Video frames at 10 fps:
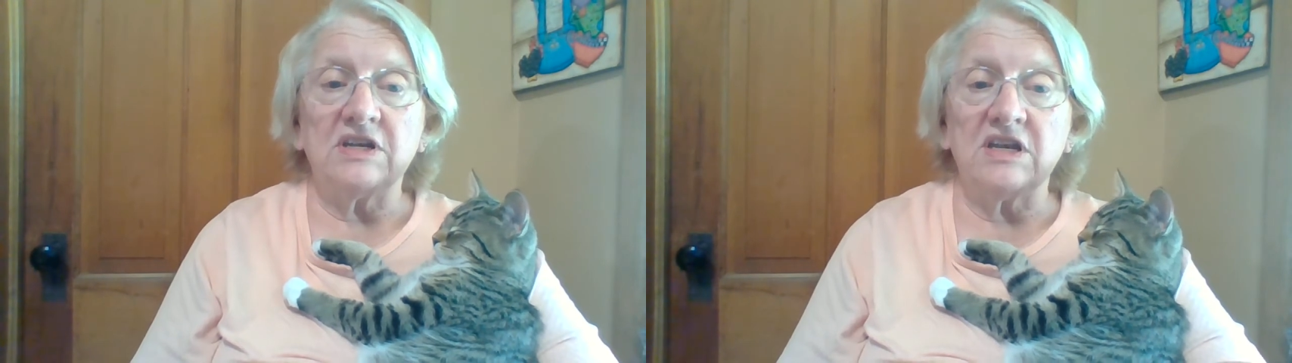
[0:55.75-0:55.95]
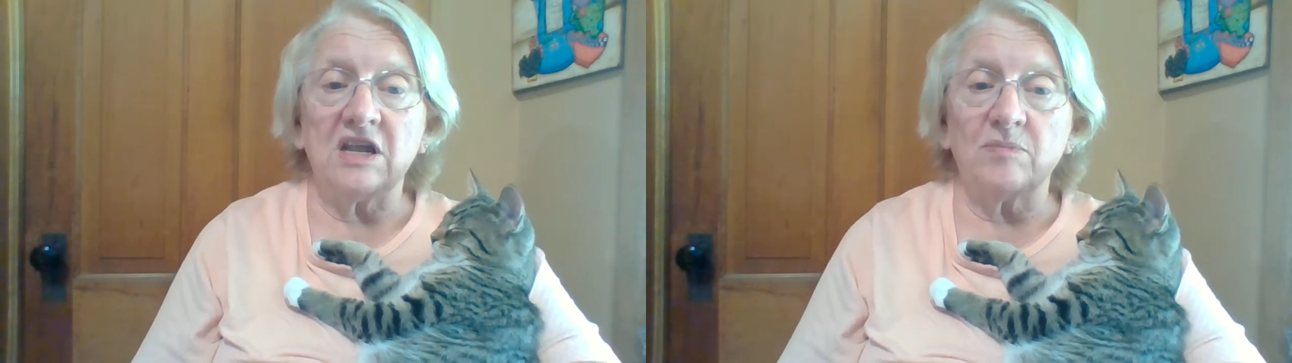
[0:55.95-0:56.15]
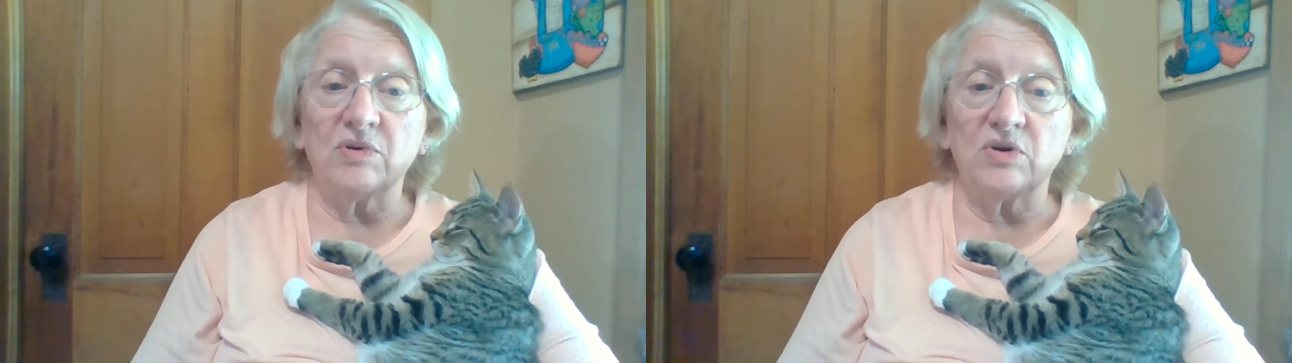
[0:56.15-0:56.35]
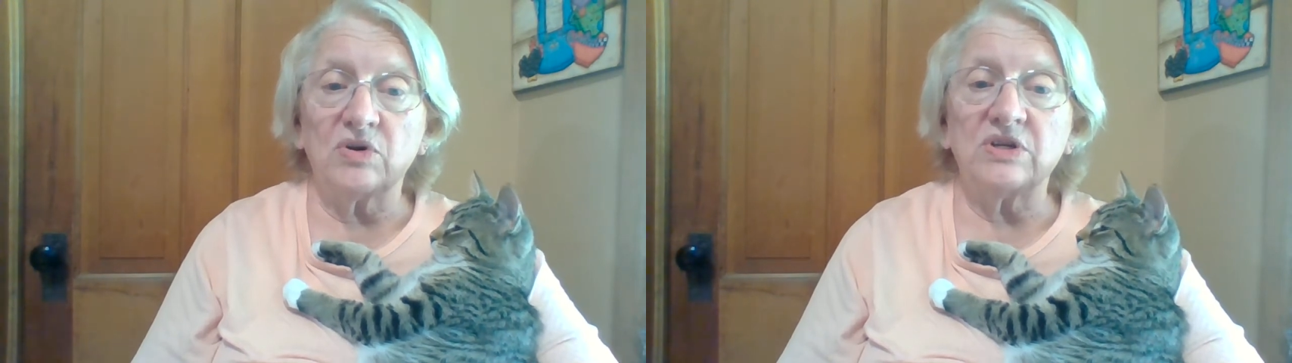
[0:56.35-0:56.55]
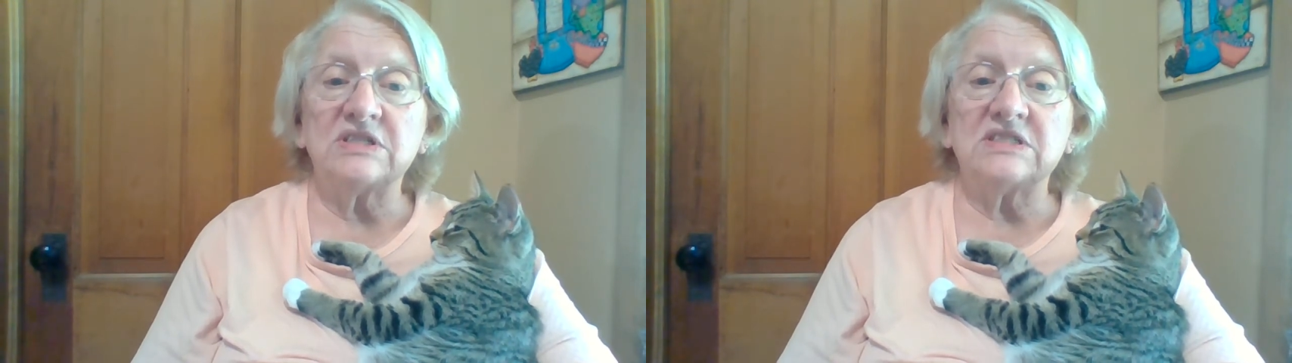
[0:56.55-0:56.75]

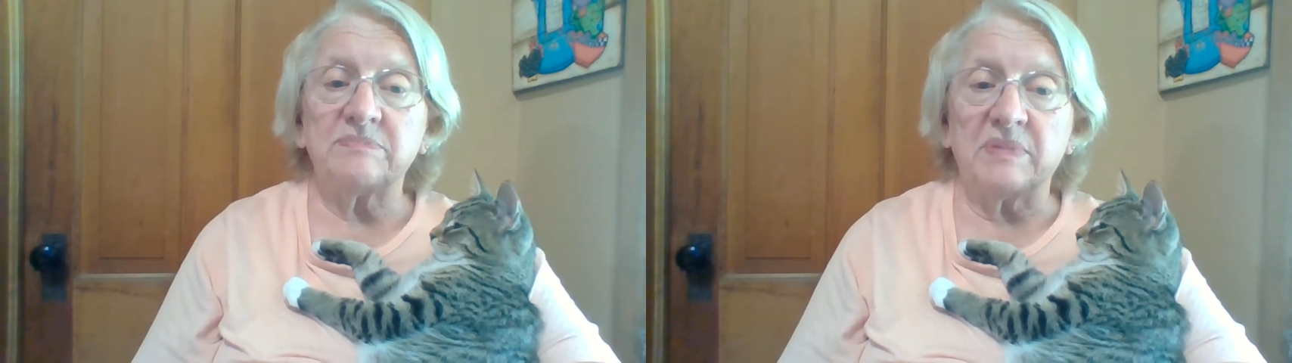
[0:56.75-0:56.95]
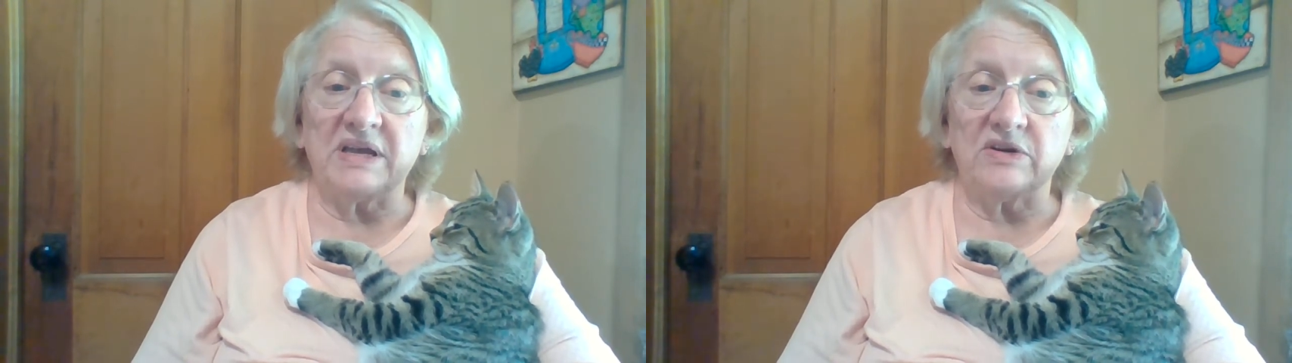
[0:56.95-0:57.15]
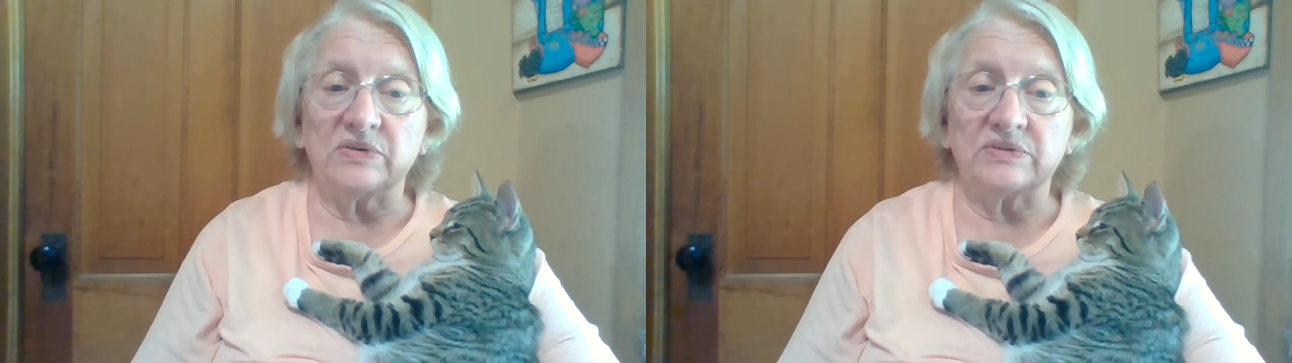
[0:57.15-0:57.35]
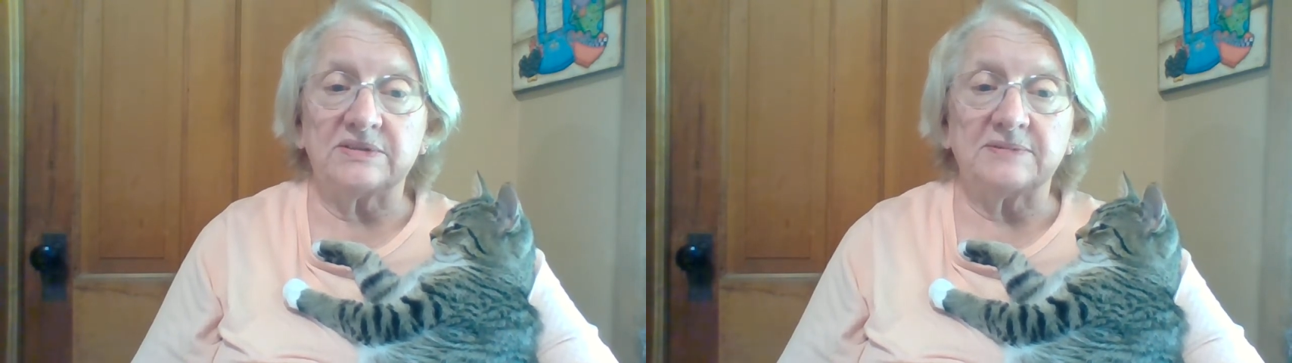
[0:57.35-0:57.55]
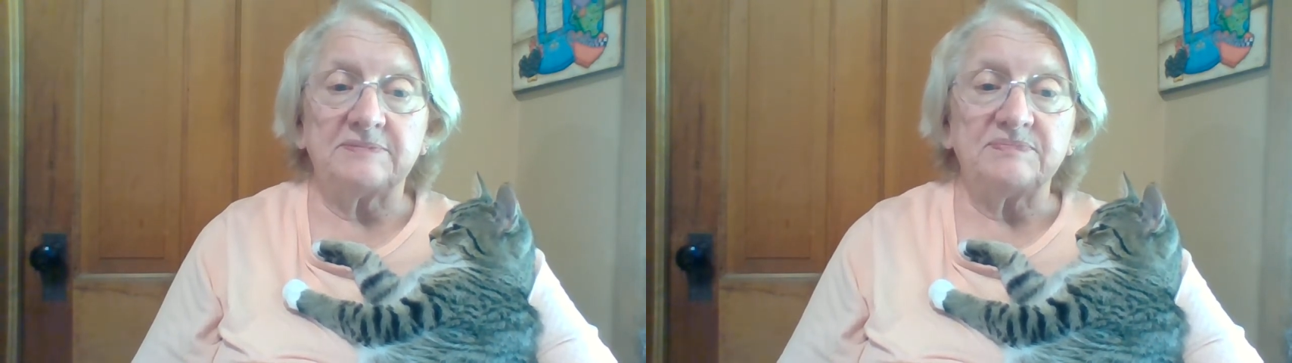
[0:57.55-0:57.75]
neighborhood
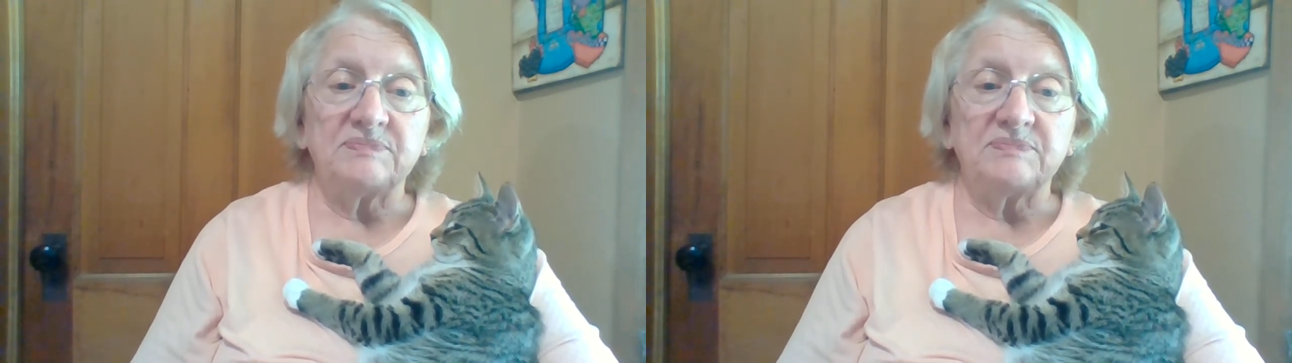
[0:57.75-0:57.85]
spiders.